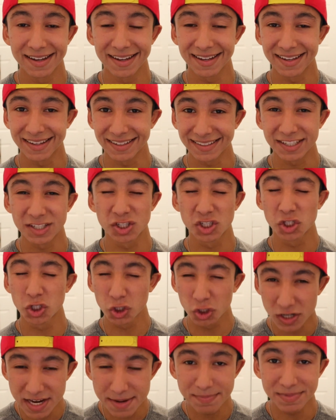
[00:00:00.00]

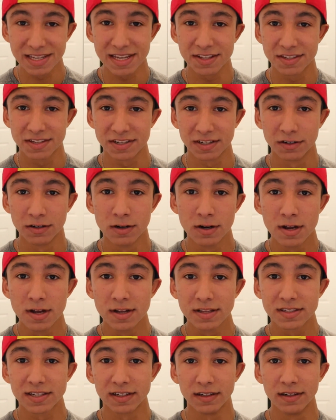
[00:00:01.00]
extreme detail,
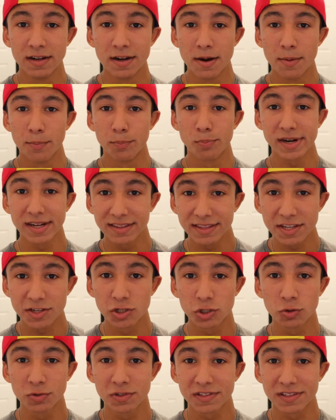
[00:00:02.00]
to bring these
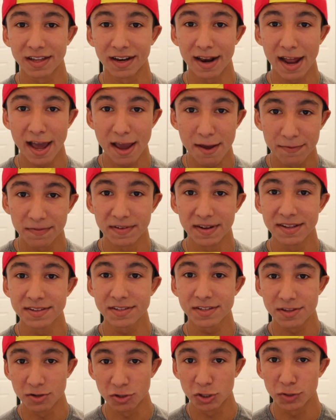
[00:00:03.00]
suits to life
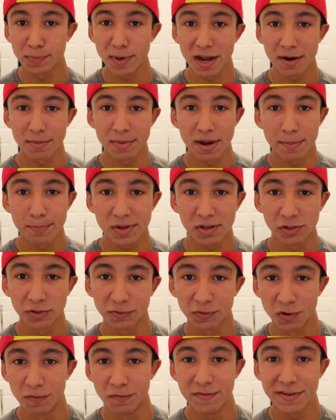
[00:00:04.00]
into their Spider-Man P S
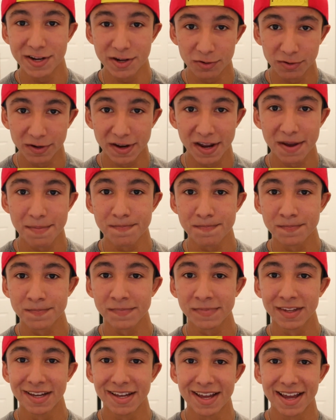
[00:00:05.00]
four video game.
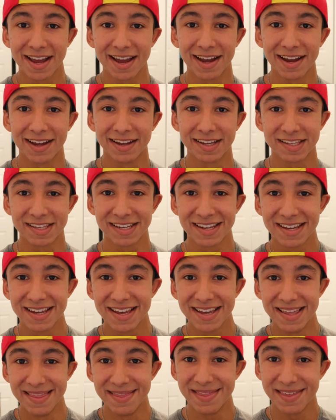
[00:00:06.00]
And
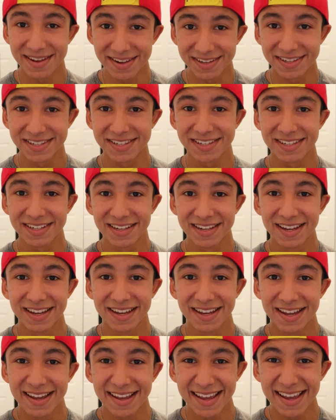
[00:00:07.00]
this
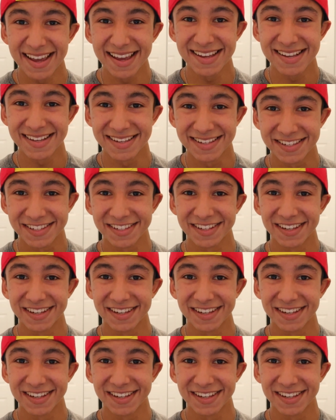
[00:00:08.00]
is